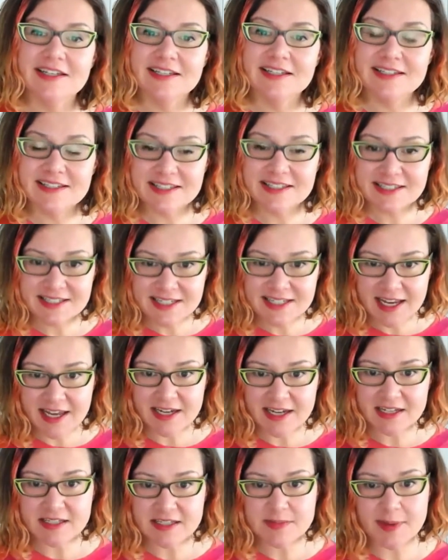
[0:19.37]
instead
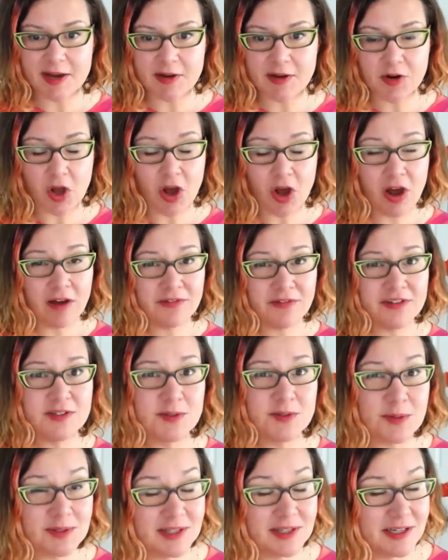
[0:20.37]
is about office
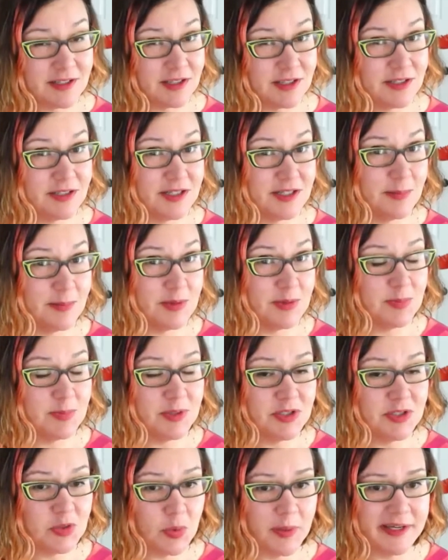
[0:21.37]
relationships
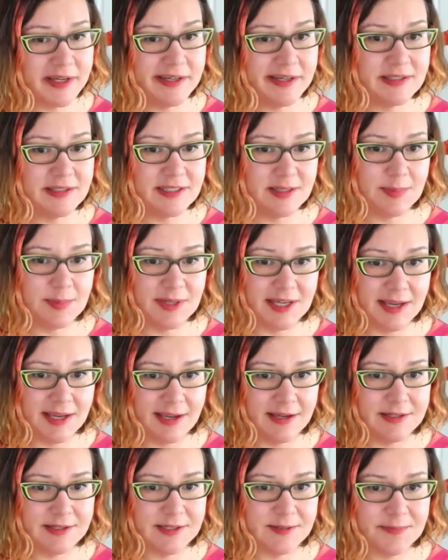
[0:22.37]
between
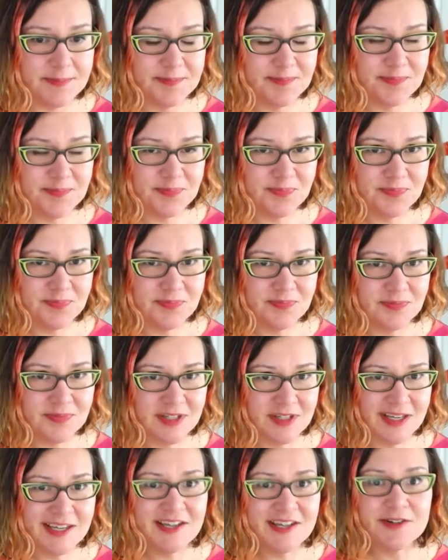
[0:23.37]
DBAs.
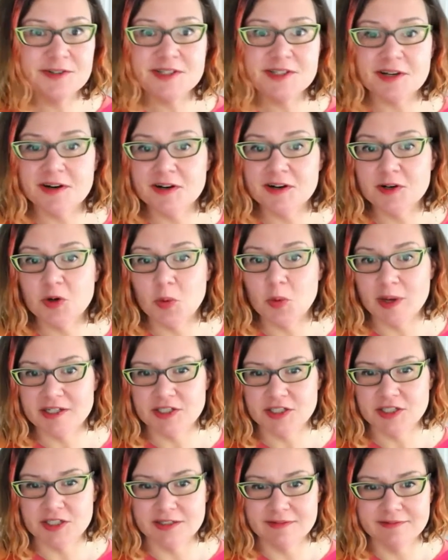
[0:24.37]
Here's our
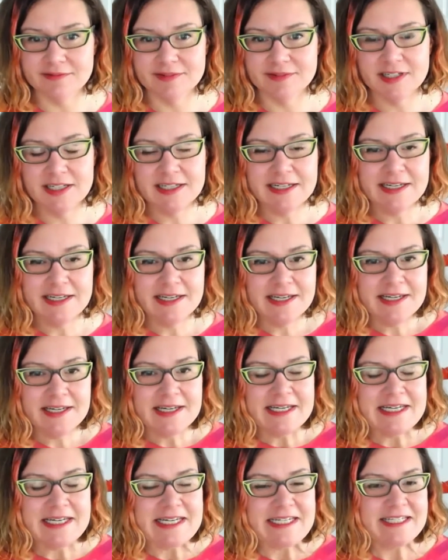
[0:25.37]
question.
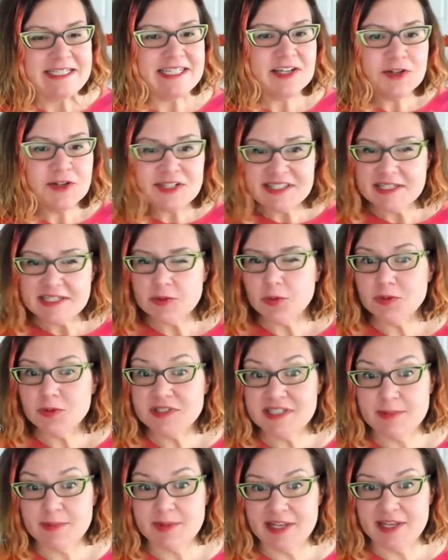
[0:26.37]
Dear SQL
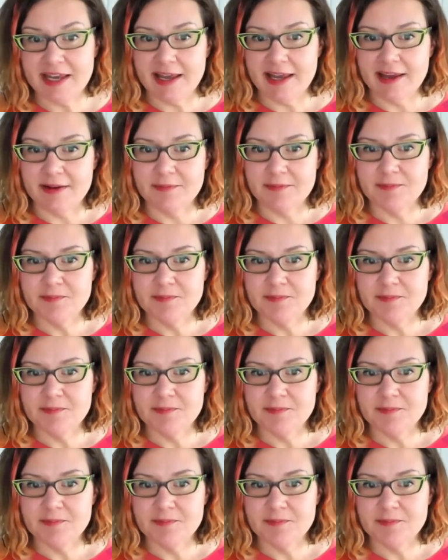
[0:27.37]
DBA,